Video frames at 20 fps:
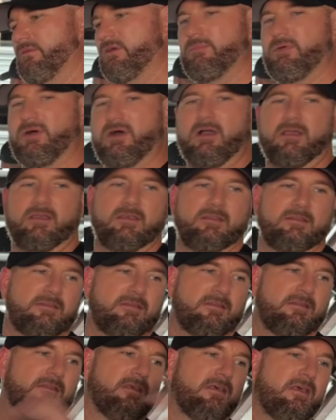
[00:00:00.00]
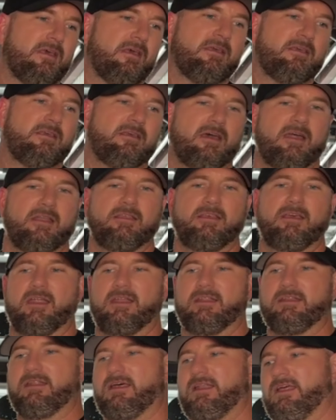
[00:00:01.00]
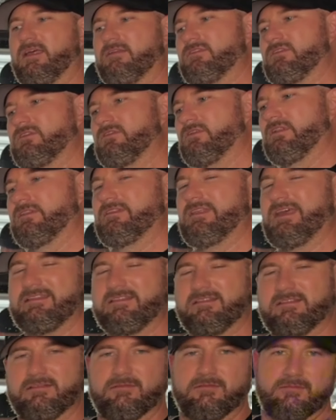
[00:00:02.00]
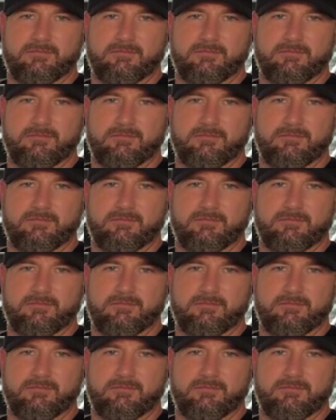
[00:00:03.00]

my pockets and yada yada, not have to do it. That's